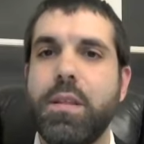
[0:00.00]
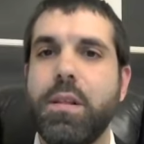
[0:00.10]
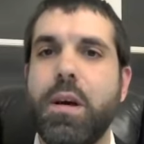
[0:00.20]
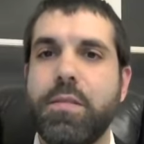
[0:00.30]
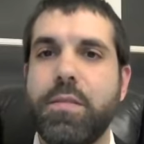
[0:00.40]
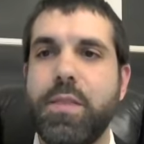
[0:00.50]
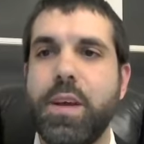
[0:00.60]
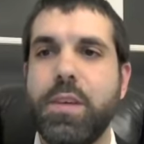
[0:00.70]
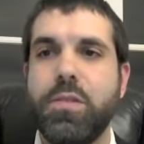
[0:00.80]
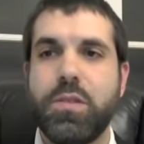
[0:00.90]
the laws of
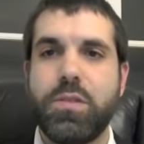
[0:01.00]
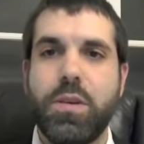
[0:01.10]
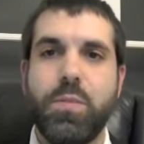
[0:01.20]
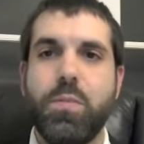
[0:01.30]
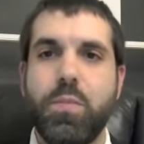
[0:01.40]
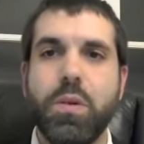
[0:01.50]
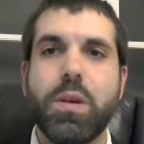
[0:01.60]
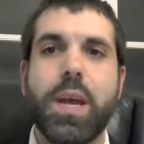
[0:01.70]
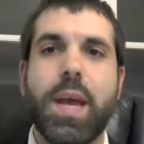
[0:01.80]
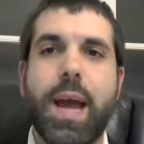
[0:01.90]
nature, Hashem
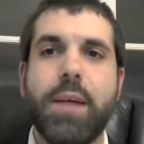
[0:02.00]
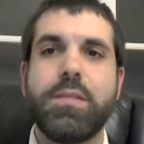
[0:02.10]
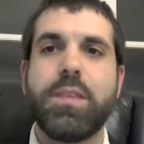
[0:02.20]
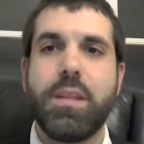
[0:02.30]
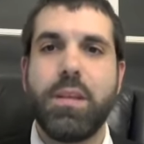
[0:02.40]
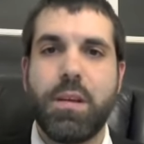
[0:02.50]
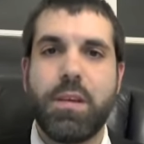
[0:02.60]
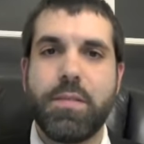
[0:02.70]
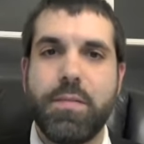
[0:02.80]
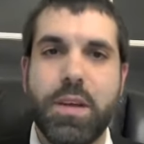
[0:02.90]
working outside the
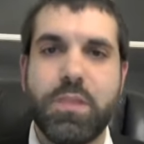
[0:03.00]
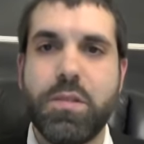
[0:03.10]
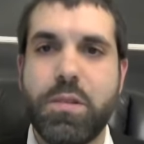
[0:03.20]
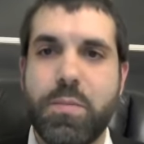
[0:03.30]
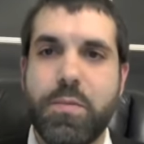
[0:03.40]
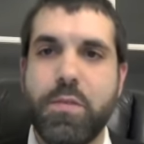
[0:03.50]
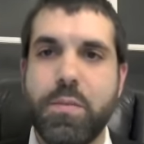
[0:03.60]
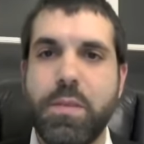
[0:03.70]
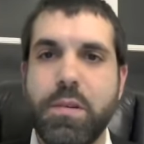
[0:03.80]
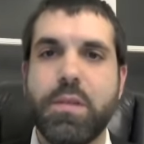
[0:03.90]
laws of nature to
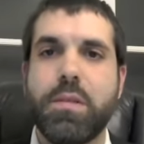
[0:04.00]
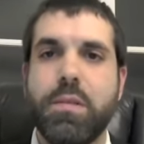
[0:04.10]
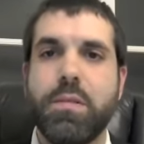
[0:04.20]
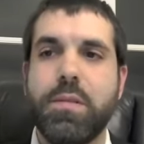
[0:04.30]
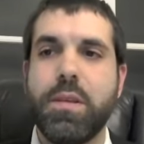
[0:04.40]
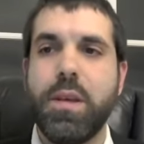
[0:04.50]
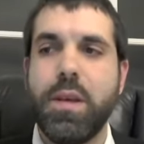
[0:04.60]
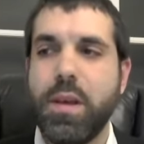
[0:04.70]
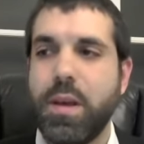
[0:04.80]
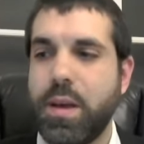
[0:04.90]
perform miracles
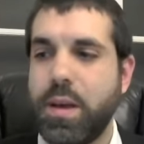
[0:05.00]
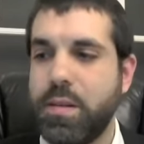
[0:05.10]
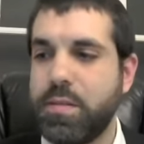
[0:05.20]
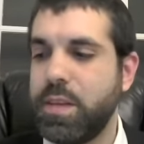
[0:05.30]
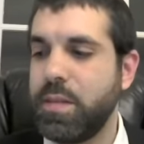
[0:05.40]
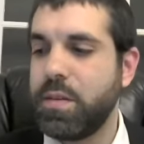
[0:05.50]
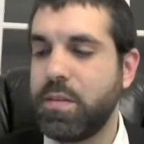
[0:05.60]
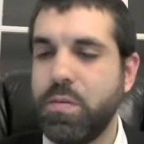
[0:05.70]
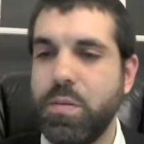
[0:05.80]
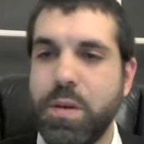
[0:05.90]
and save
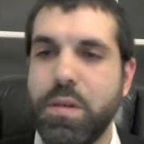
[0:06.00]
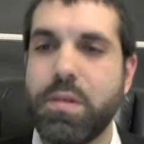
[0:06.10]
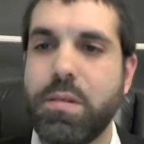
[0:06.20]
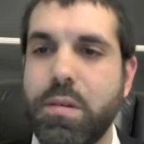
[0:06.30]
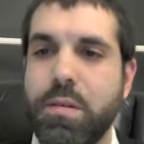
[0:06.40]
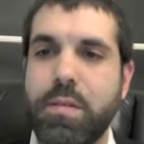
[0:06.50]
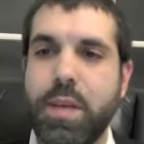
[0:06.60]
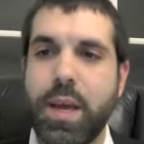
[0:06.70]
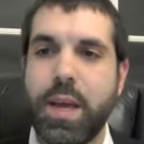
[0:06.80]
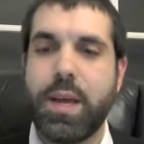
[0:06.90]
us through miracles.
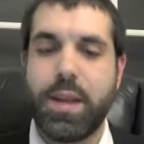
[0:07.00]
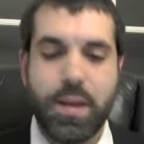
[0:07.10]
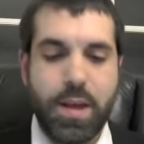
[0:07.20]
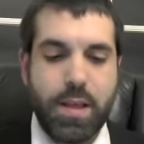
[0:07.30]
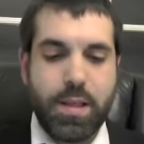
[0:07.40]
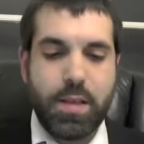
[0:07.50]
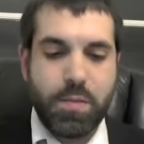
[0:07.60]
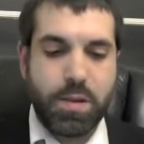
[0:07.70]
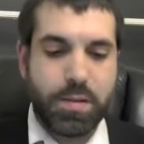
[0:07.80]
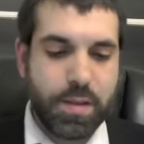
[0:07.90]
And that's
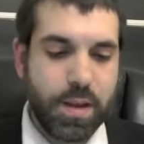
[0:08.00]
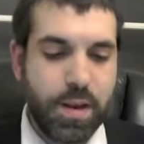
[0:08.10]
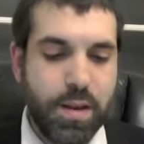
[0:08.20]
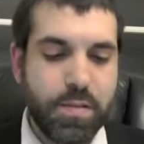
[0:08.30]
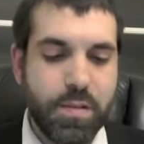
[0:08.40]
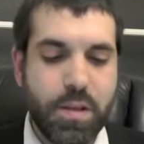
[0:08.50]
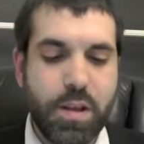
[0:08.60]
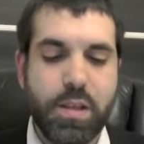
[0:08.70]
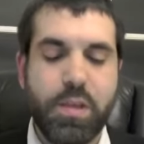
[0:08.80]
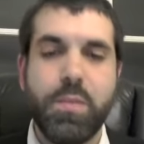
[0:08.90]
what is stated here. So
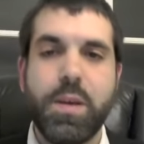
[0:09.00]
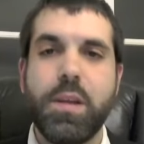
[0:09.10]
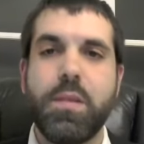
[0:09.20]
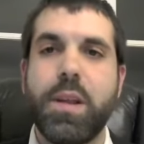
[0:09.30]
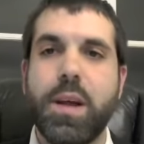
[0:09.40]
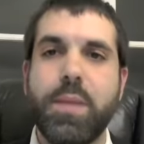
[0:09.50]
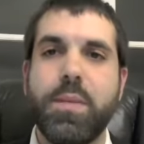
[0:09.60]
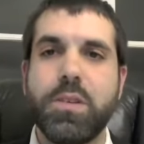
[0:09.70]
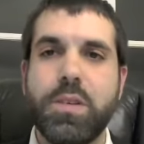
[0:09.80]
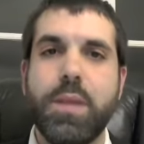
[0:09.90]
that you may know that I am
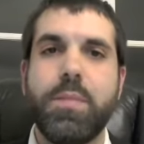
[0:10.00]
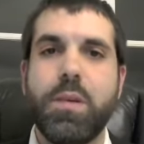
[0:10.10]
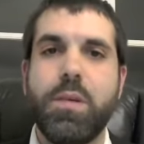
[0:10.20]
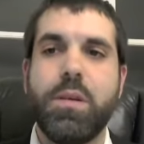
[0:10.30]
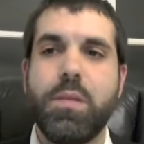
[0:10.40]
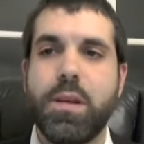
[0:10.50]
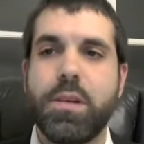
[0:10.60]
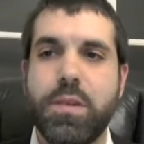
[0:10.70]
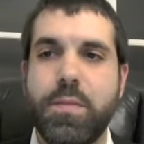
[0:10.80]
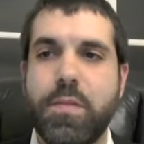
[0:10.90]
Hashem, that we know that
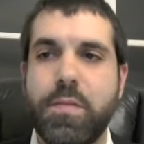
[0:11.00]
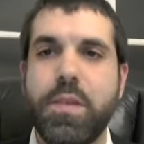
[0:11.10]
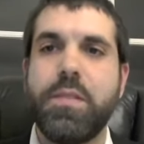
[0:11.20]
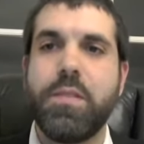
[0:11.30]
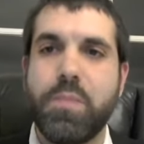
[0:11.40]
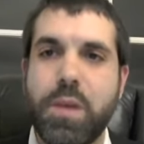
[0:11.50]
Hashem fulfills his